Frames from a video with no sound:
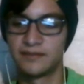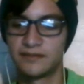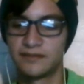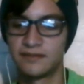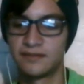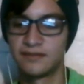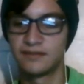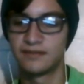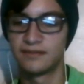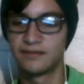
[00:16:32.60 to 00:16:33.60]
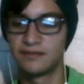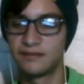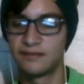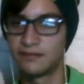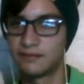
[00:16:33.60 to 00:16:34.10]

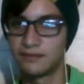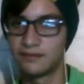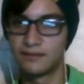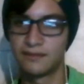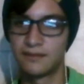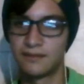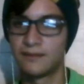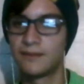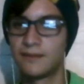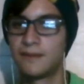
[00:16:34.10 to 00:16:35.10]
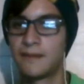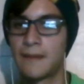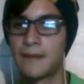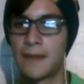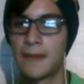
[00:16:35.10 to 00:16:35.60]

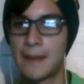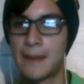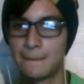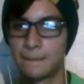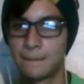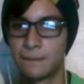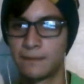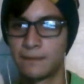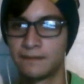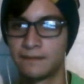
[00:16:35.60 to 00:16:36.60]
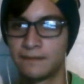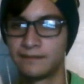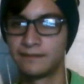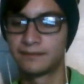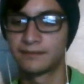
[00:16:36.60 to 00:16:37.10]

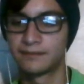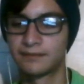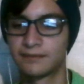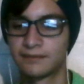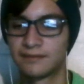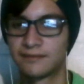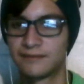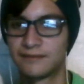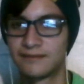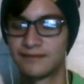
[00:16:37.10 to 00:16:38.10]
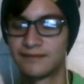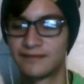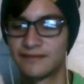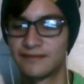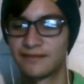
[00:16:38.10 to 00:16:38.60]

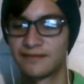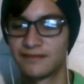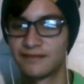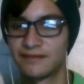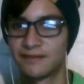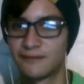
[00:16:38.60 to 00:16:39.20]
No words are spoken by the person on screen.